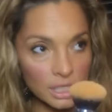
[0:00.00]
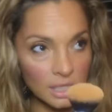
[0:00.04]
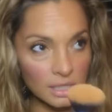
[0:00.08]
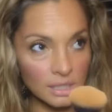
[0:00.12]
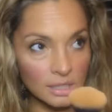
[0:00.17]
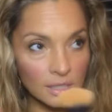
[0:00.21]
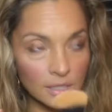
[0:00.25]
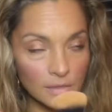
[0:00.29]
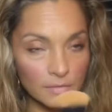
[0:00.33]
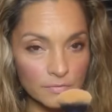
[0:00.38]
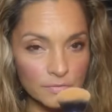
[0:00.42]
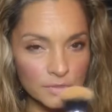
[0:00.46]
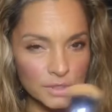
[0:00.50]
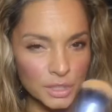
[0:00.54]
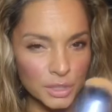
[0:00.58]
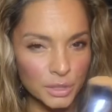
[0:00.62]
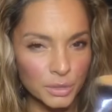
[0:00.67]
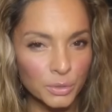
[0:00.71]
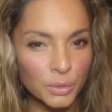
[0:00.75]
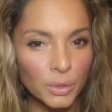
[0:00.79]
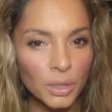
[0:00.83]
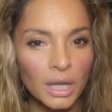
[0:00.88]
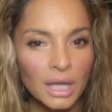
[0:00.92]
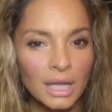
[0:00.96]
it gives
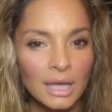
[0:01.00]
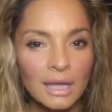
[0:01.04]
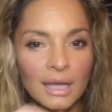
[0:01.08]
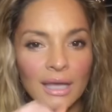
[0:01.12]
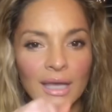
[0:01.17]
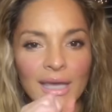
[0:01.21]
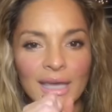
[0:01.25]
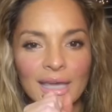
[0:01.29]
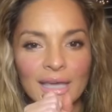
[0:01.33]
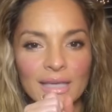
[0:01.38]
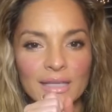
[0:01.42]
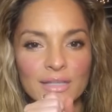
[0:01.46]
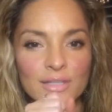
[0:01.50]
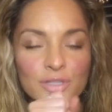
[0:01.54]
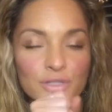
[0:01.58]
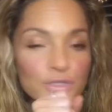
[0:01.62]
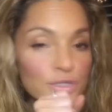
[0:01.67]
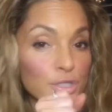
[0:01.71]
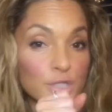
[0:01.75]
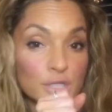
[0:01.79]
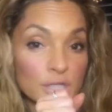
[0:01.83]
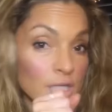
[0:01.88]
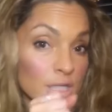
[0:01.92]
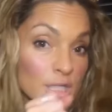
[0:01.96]
you,
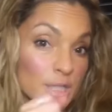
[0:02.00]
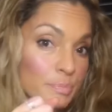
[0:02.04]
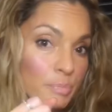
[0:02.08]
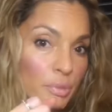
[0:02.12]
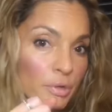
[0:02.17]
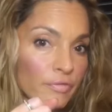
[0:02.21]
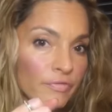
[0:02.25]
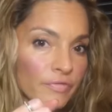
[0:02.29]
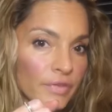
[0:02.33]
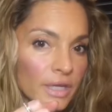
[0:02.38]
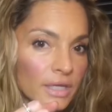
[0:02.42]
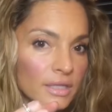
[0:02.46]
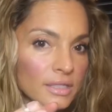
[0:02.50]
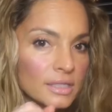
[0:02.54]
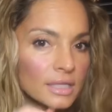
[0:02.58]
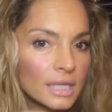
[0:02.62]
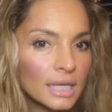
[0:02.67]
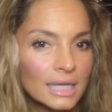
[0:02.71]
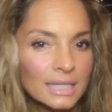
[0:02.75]
it's perfect.